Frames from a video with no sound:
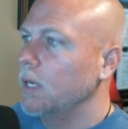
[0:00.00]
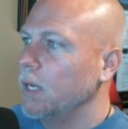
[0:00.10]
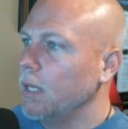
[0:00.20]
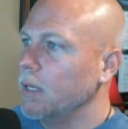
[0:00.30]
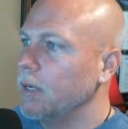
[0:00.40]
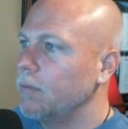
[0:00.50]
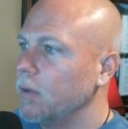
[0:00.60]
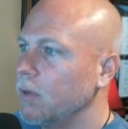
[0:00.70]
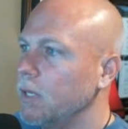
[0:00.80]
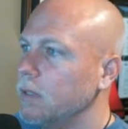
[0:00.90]
And then if
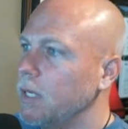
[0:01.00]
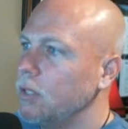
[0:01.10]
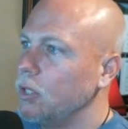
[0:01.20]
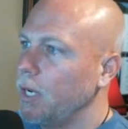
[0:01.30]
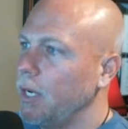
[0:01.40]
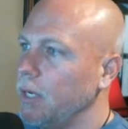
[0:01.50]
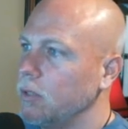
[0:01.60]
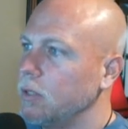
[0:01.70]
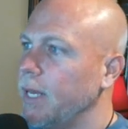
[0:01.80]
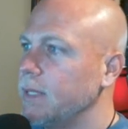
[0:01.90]
there is a
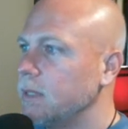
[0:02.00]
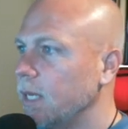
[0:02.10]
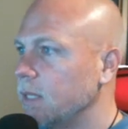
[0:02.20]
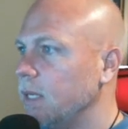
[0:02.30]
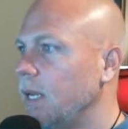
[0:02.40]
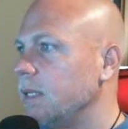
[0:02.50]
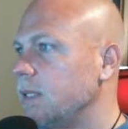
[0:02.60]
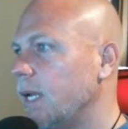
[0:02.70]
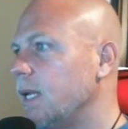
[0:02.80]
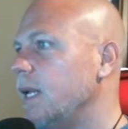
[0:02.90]
change, that second
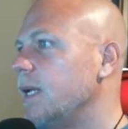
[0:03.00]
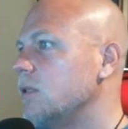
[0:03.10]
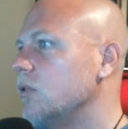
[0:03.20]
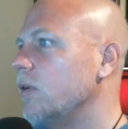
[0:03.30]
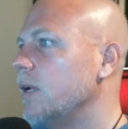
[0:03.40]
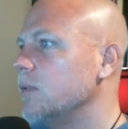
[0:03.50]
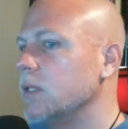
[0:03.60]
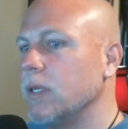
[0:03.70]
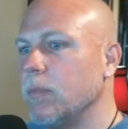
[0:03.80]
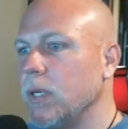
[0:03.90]
hexagram is
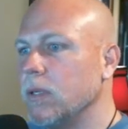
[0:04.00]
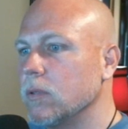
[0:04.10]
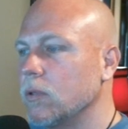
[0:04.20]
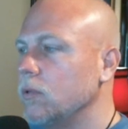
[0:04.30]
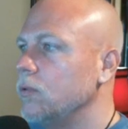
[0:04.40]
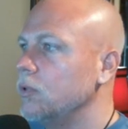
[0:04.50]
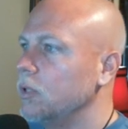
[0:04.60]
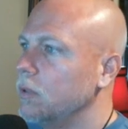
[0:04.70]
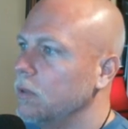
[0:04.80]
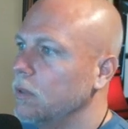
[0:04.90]
going to be the
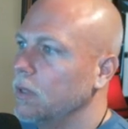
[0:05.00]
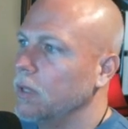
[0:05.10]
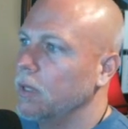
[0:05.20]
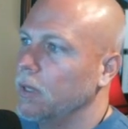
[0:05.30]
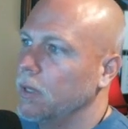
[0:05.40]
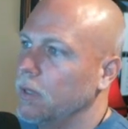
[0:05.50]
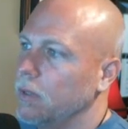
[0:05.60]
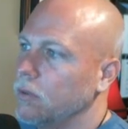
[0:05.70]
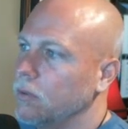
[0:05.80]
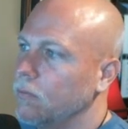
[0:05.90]
solution.
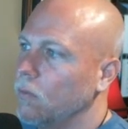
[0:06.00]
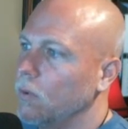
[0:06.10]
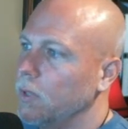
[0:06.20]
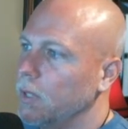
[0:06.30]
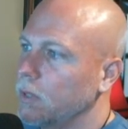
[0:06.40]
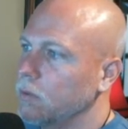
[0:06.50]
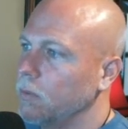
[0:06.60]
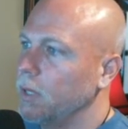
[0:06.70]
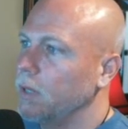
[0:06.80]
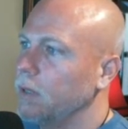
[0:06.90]
This is for the next
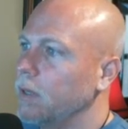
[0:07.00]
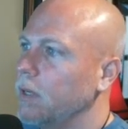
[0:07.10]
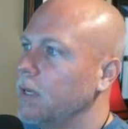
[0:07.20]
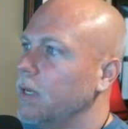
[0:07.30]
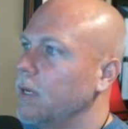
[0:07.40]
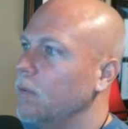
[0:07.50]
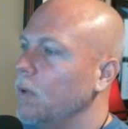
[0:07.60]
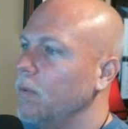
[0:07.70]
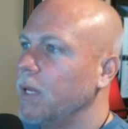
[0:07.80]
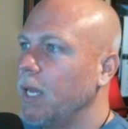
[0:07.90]
week. And
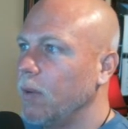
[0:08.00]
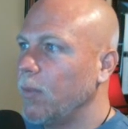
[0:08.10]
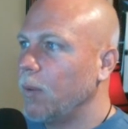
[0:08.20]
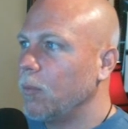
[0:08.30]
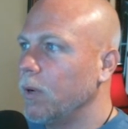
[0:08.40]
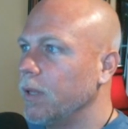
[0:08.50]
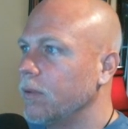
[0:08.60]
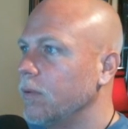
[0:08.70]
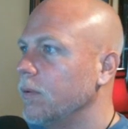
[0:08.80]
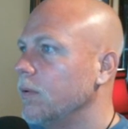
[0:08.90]
what we came up with